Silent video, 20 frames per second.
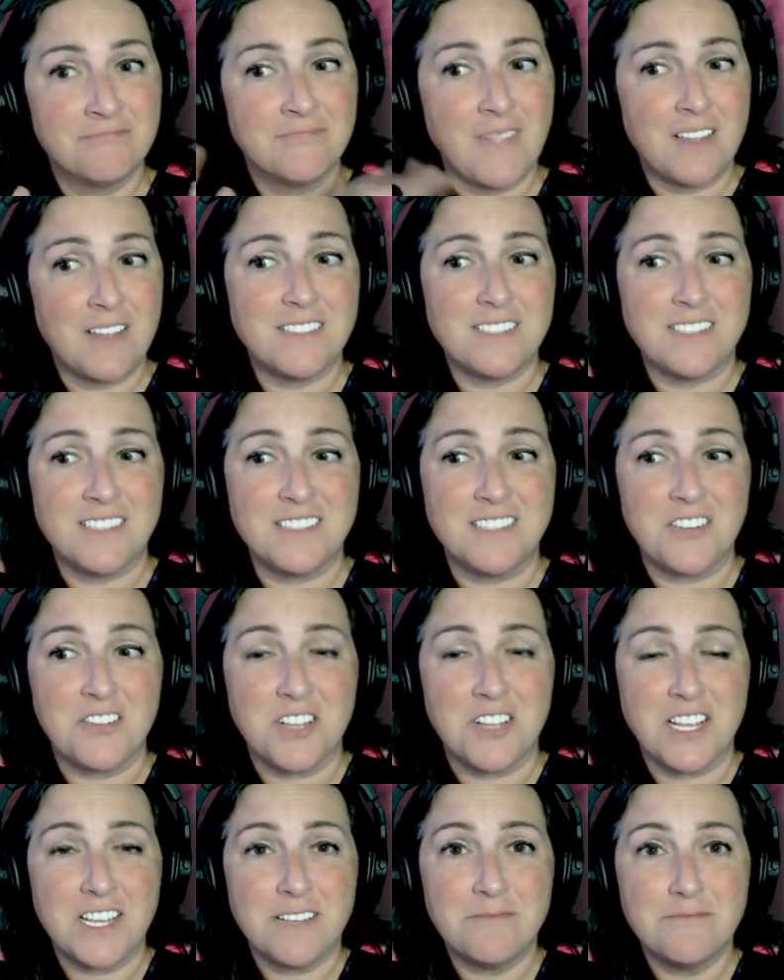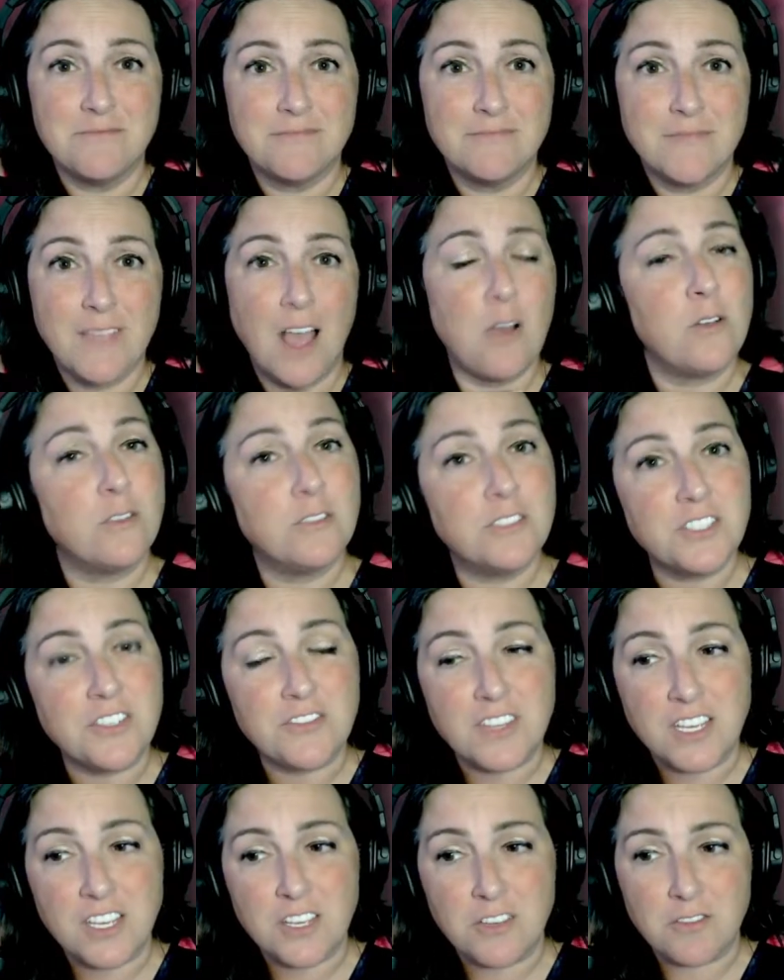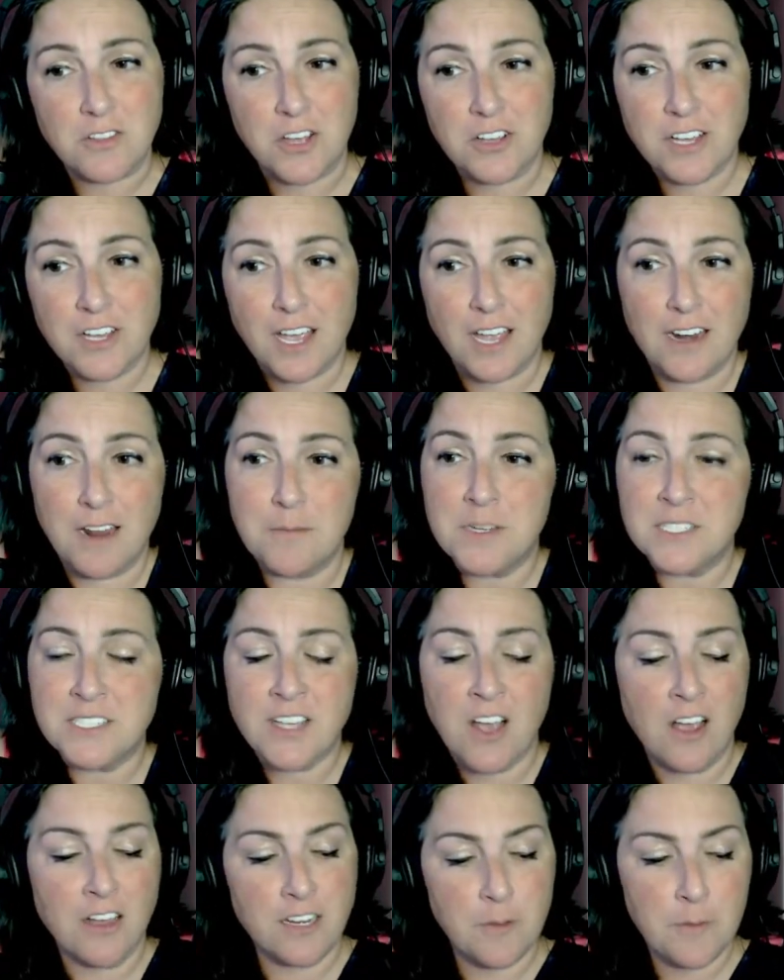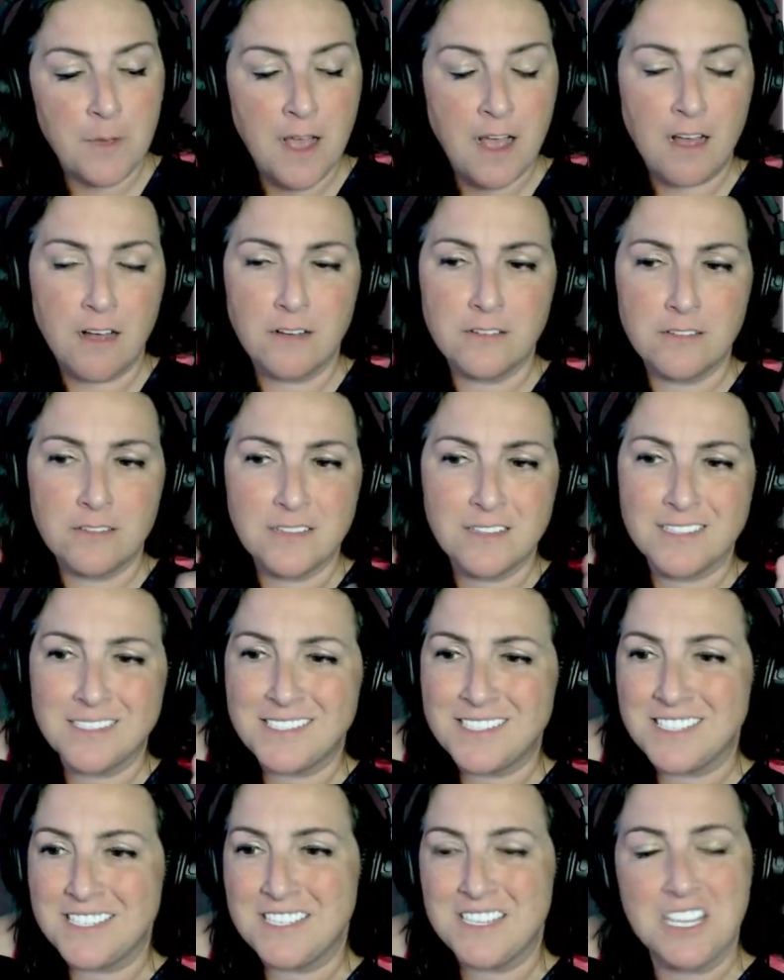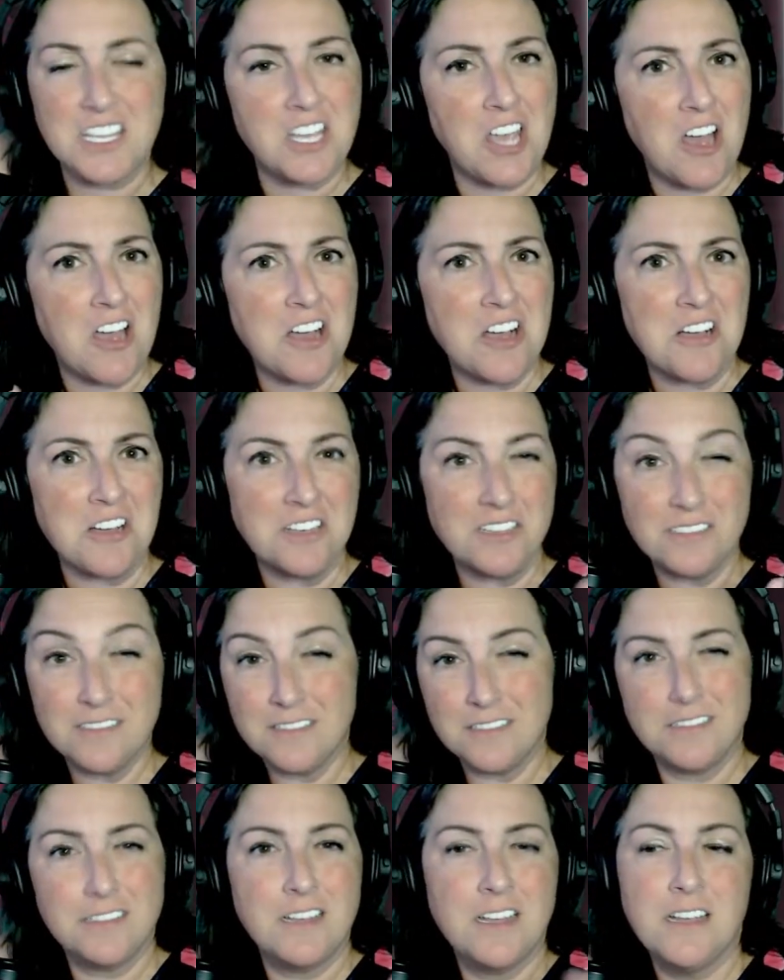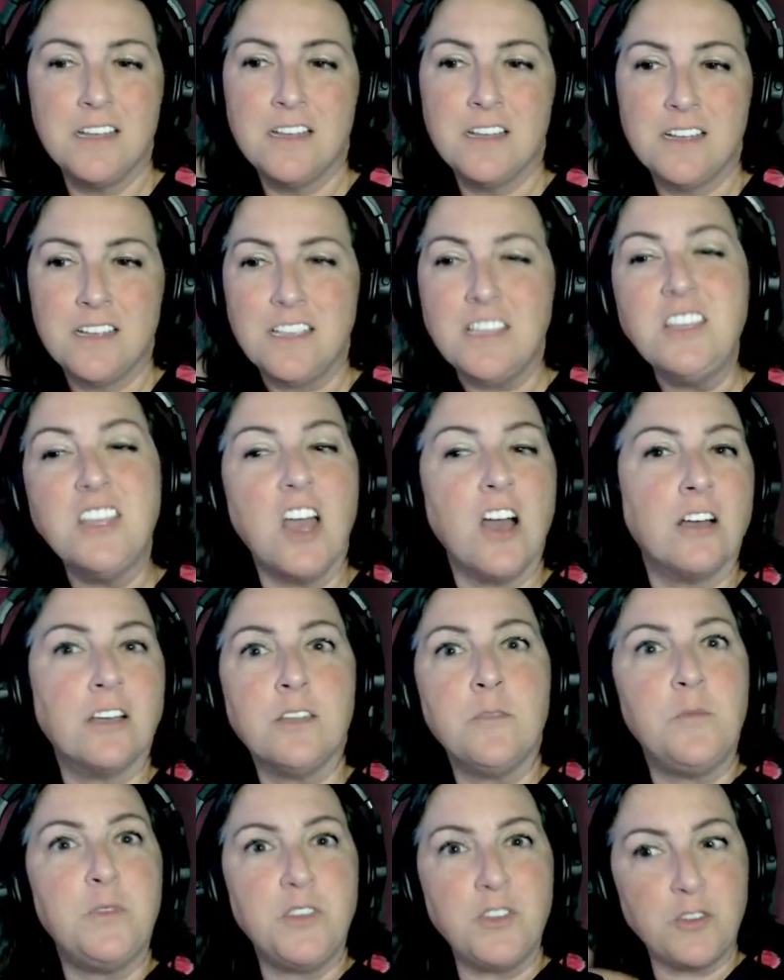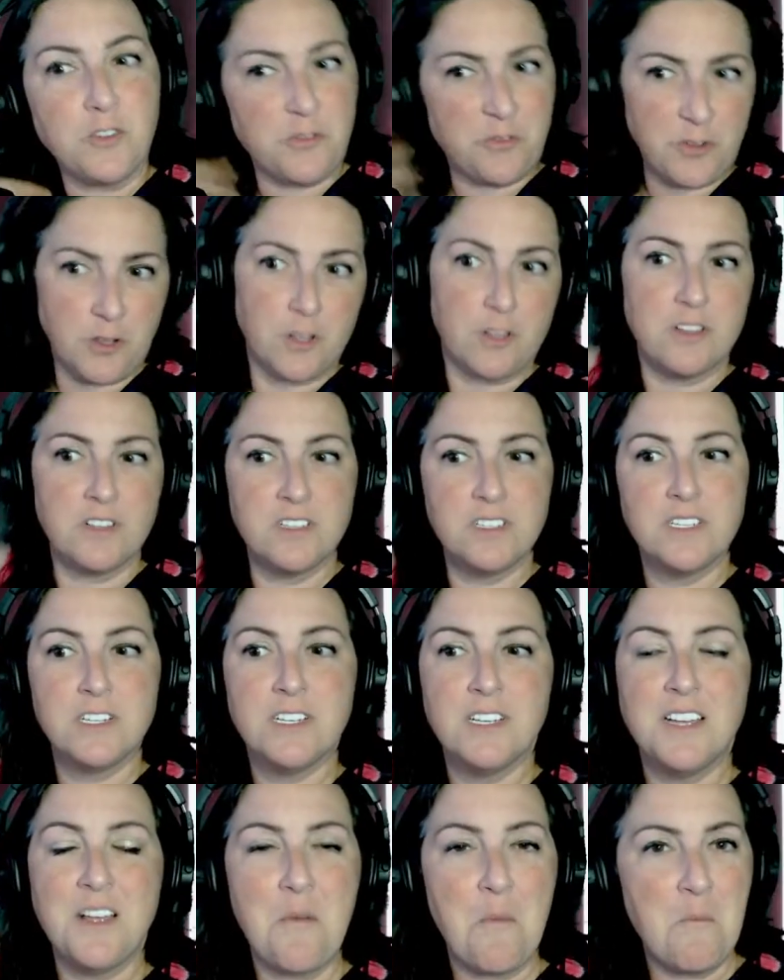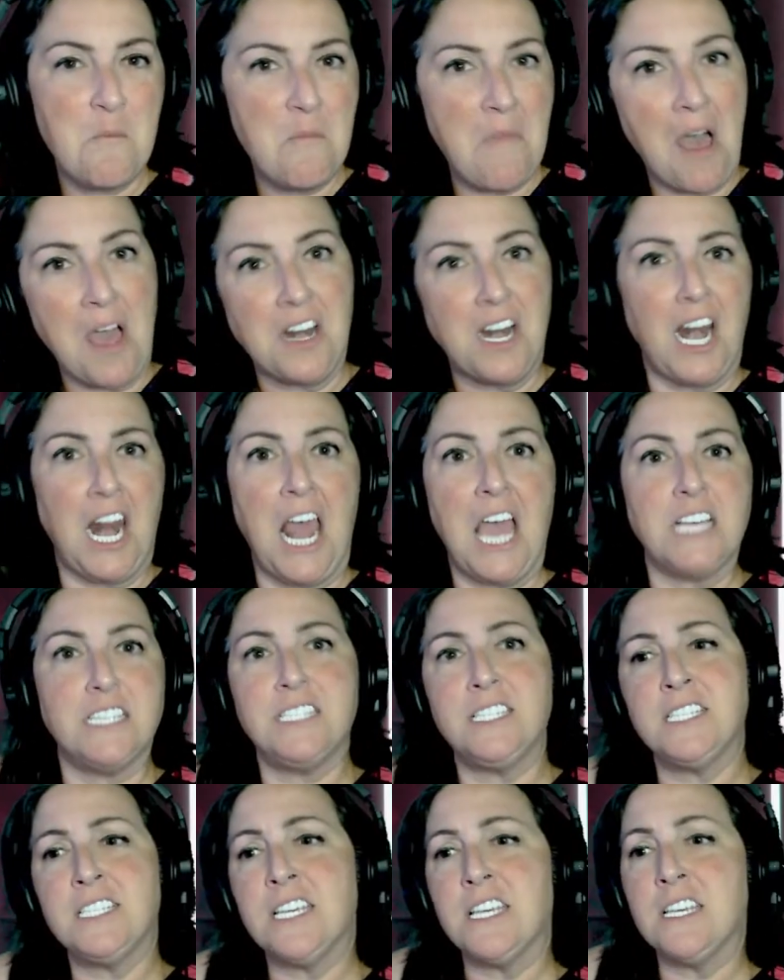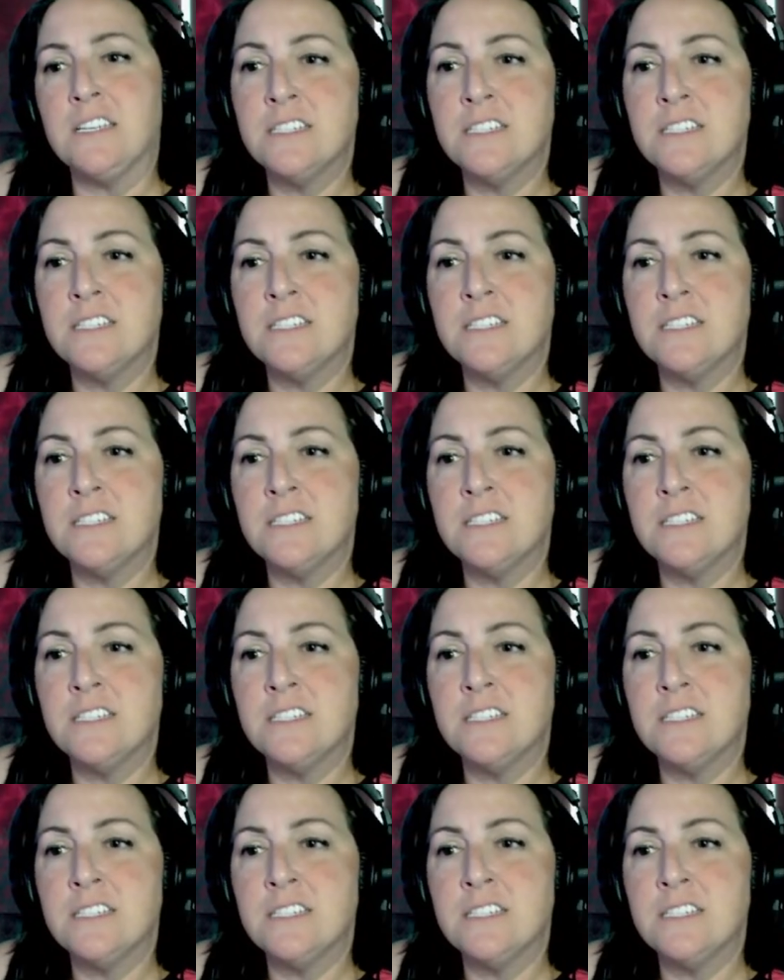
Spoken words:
Sincerely. How old do you think you look? And I'm not talking about the young and beautiful, model-esque,